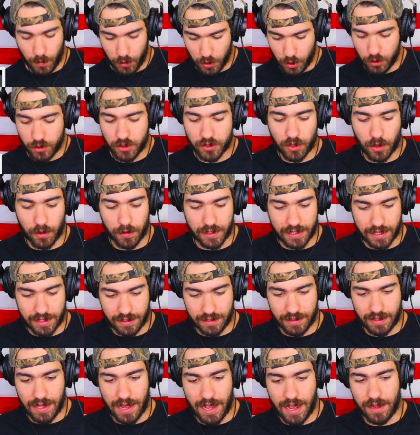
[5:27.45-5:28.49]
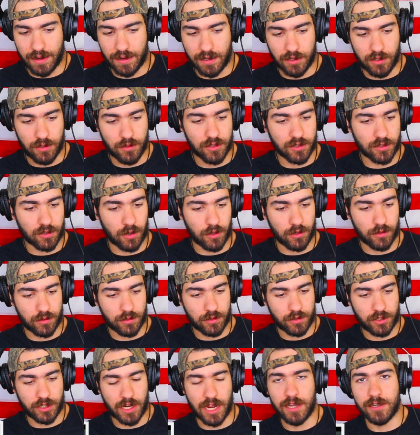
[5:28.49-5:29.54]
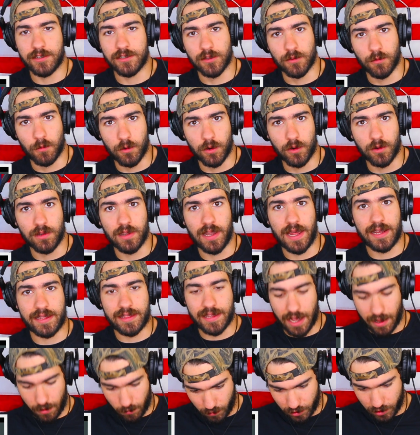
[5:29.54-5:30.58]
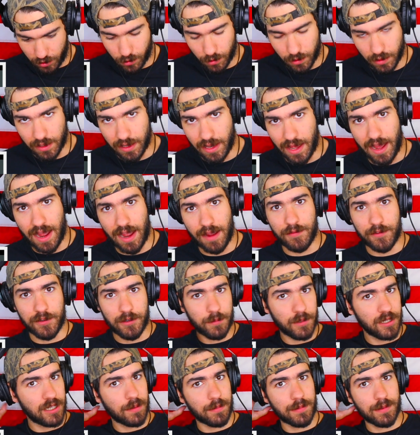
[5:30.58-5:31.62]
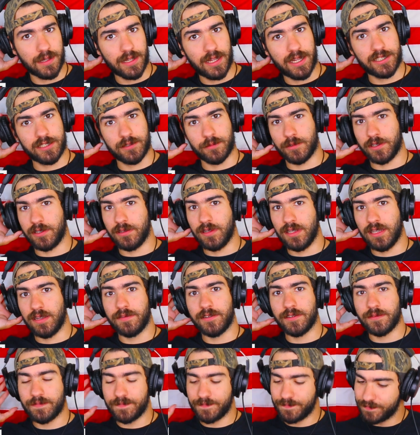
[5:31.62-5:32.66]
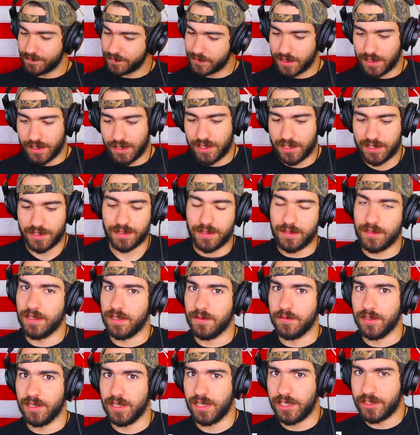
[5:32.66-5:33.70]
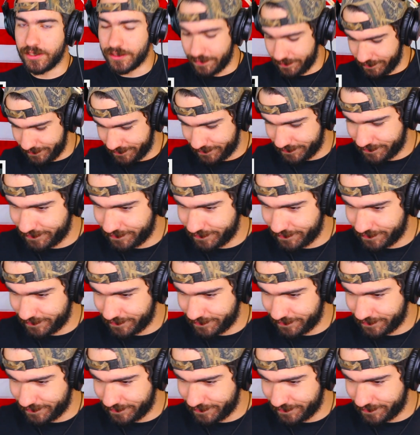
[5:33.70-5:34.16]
you start getting that and you start changing the world like that when you're alive and you become a legend when you're living living legend